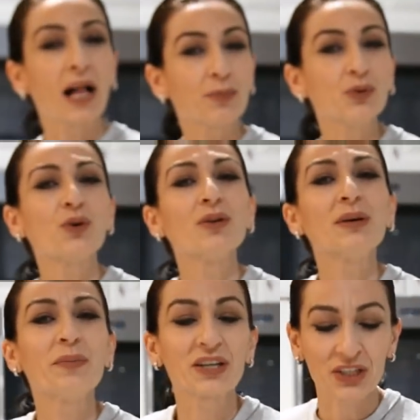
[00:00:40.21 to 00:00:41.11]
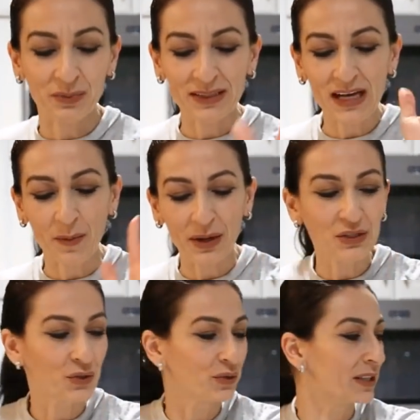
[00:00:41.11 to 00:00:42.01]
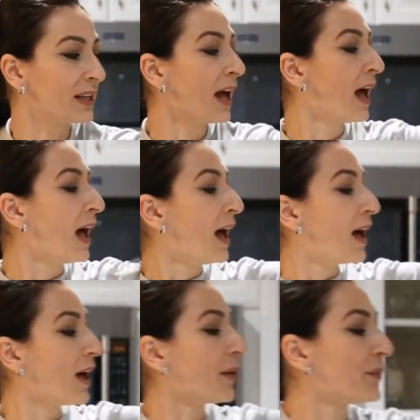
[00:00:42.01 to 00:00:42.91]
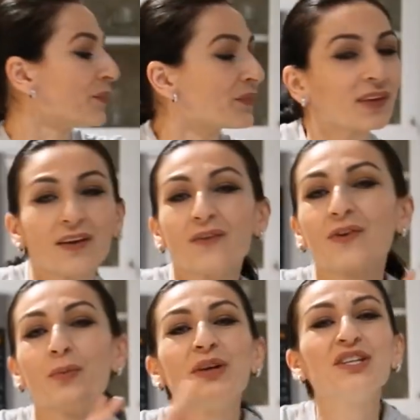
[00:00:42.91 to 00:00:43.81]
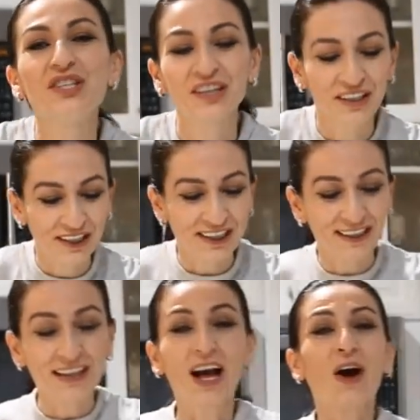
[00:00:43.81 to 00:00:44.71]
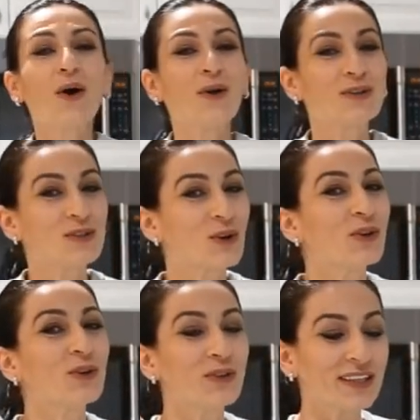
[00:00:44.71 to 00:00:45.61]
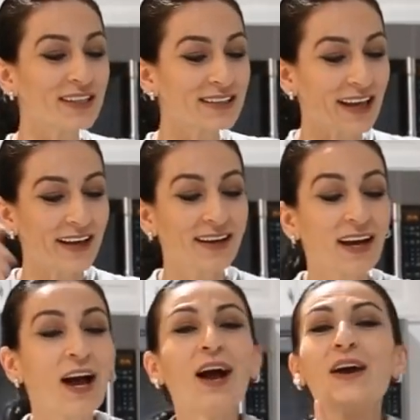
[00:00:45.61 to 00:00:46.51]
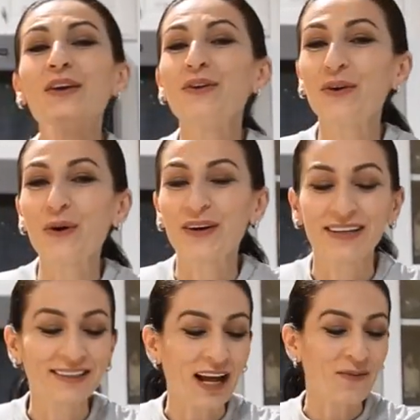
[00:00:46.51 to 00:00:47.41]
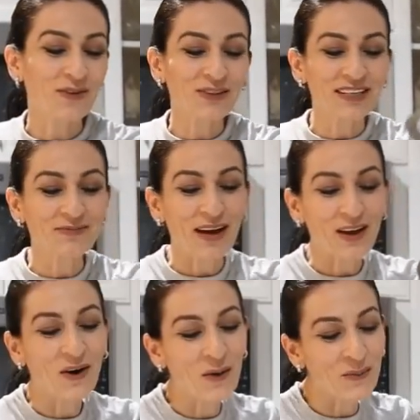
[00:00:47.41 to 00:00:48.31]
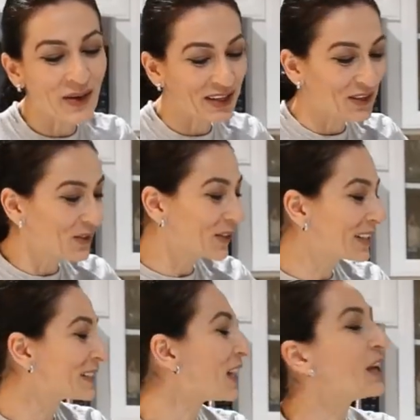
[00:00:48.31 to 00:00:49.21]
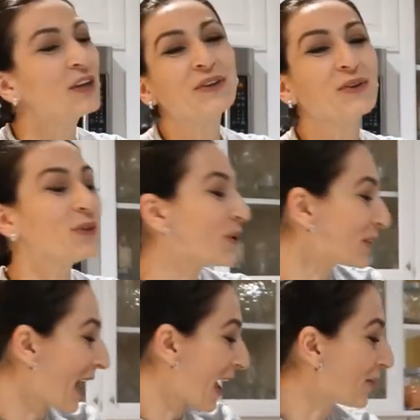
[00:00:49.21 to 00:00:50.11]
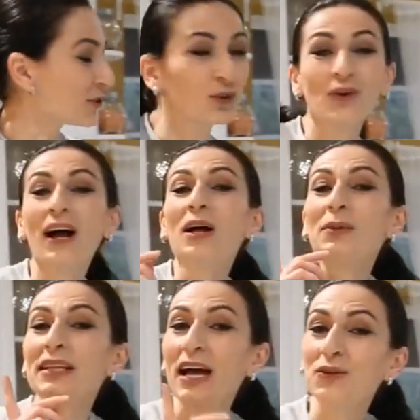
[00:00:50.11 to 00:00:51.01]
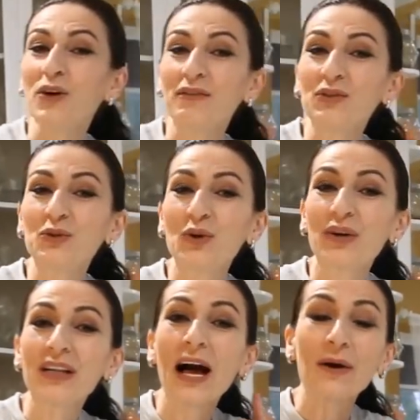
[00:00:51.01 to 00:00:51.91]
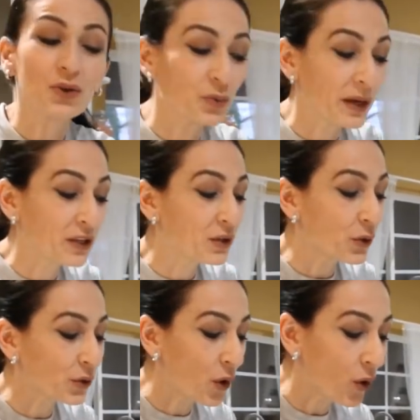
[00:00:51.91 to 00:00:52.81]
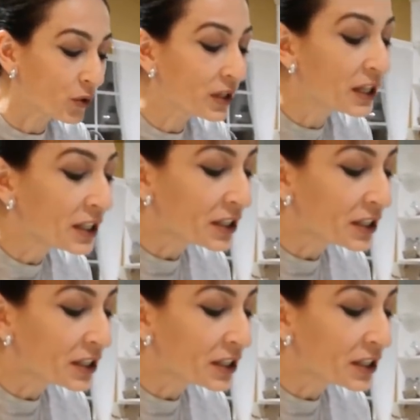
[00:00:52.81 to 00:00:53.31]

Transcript: I'll put all the measurements, how much you need from each ingredient. Also, you need an egg, yogurt. I'm using my homemade yogurt. You don't have to, but I do have a tutorial how to make your own,